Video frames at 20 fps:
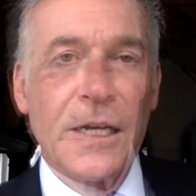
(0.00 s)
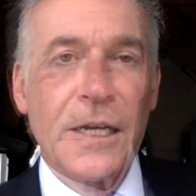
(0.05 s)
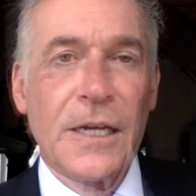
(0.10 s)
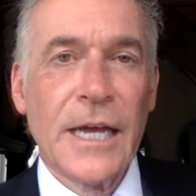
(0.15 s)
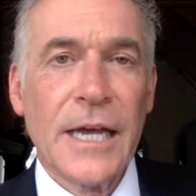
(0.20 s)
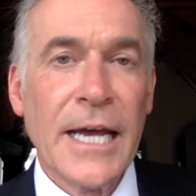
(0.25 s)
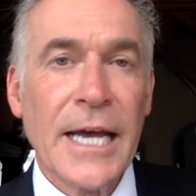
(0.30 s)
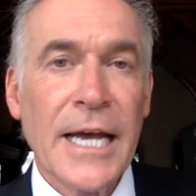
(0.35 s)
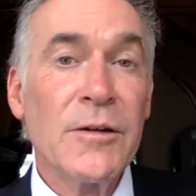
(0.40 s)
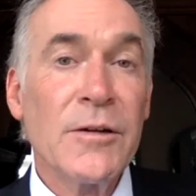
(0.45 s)

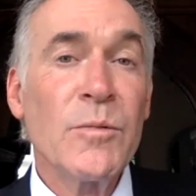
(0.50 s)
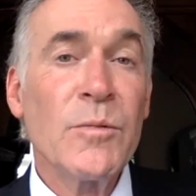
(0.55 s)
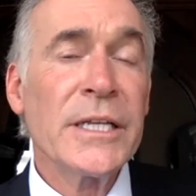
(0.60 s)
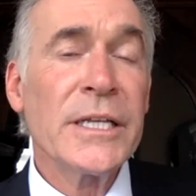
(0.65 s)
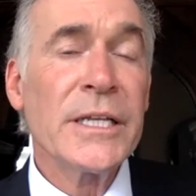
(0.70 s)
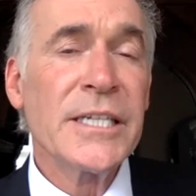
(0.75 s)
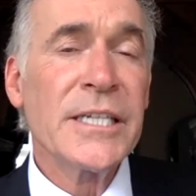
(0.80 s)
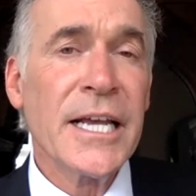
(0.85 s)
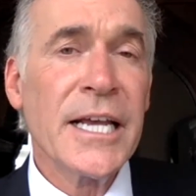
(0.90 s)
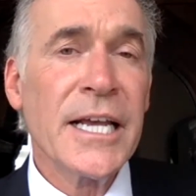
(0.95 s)
How long will
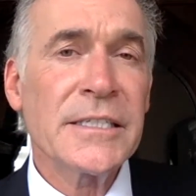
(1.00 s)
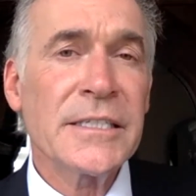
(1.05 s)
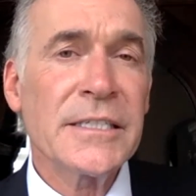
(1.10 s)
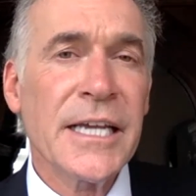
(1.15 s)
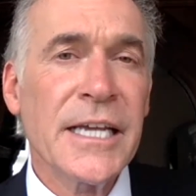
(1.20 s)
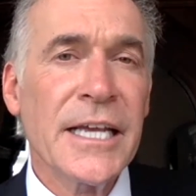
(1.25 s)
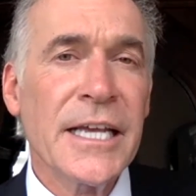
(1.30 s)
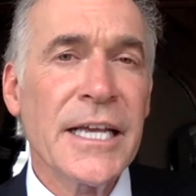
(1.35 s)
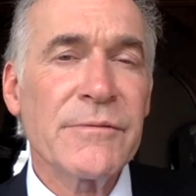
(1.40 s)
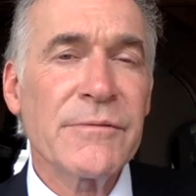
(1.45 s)
it take to
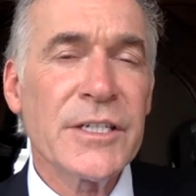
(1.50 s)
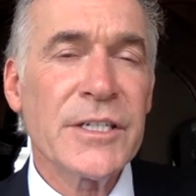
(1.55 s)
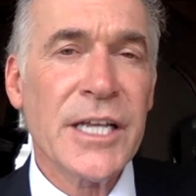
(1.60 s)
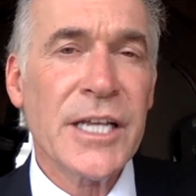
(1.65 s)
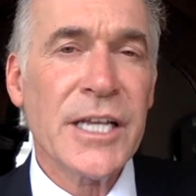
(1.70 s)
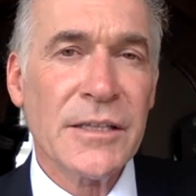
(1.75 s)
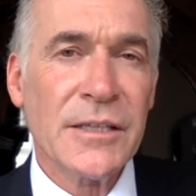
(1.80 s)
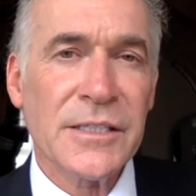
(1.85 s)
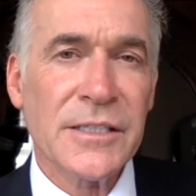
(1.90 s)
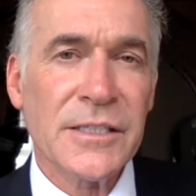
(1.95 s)
get the
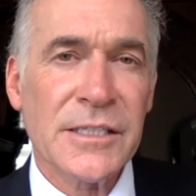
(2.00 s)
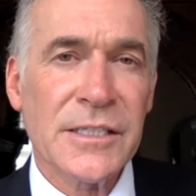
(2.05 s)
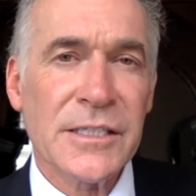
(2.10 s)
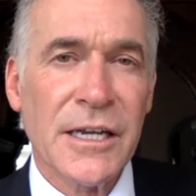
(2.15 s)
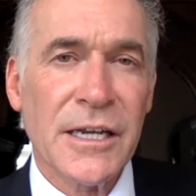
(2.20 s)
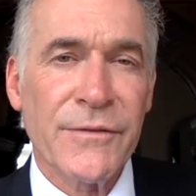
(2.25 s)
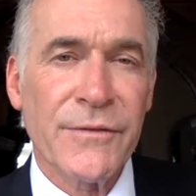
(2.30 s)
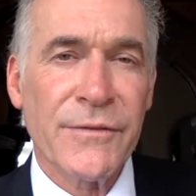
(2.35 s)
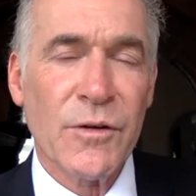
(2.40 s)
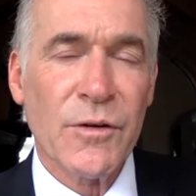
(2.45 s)
results
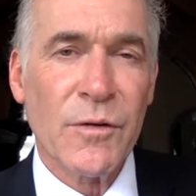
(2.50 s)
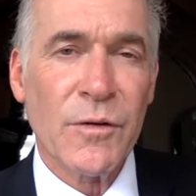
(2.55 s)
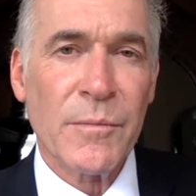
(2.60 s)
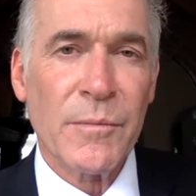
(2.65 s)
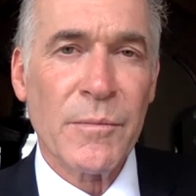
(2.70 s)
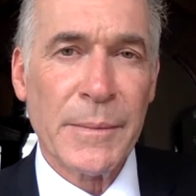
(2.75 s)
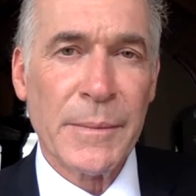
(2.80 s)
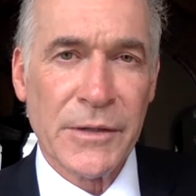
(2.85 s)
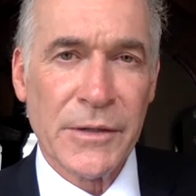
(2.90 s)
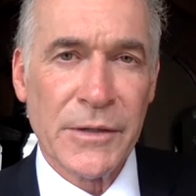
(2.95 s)
of your
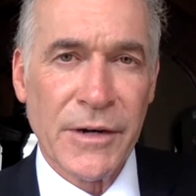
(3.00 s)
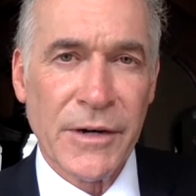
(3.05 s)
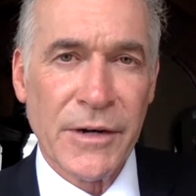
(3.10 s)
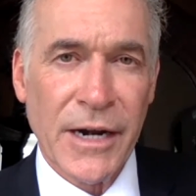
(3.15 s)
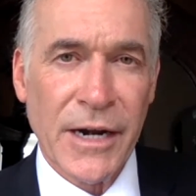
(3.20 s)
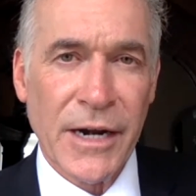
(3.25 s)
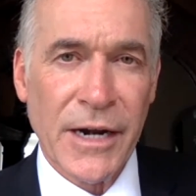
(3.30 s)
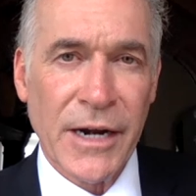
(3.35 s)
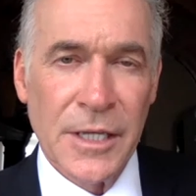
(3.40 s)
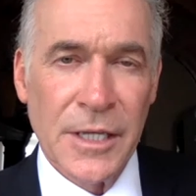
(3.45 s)
mammogram?